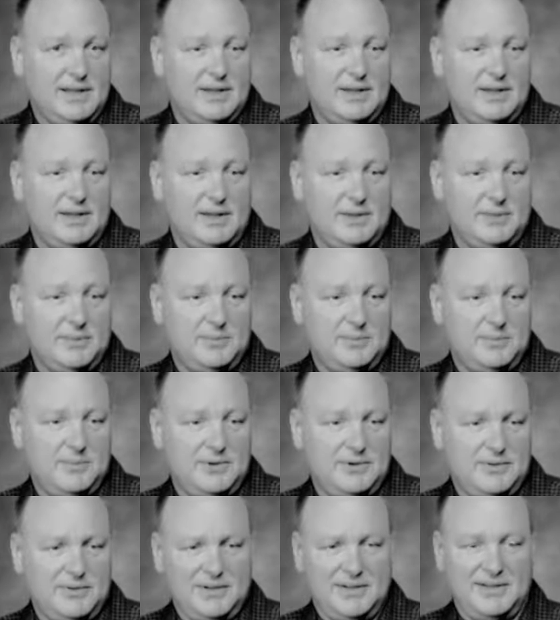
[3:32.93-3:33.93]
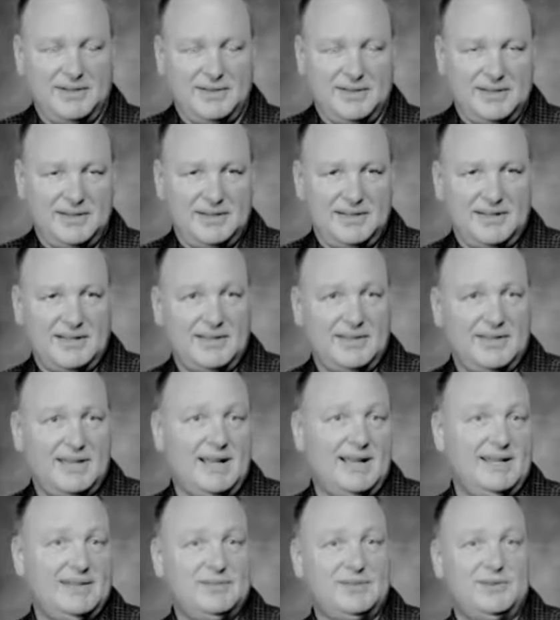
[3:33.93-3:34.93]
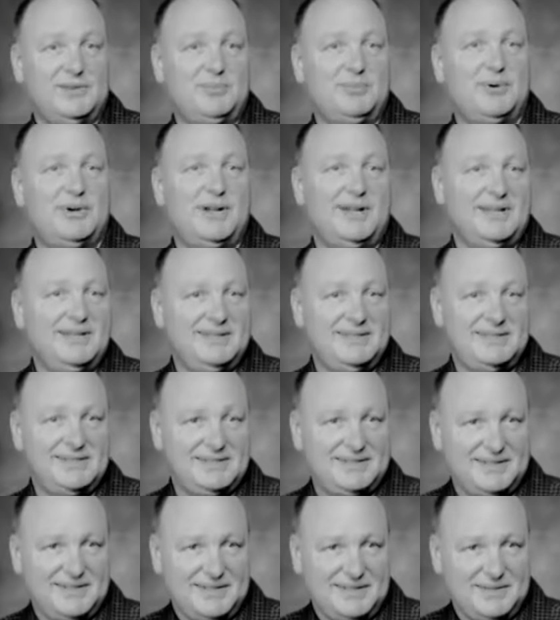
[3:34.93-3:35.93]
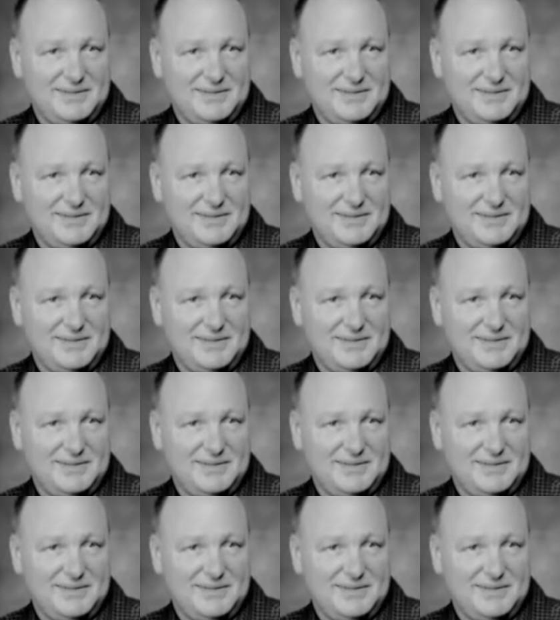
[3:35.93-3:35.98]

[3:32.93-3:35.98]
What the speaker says: the eyes on the prize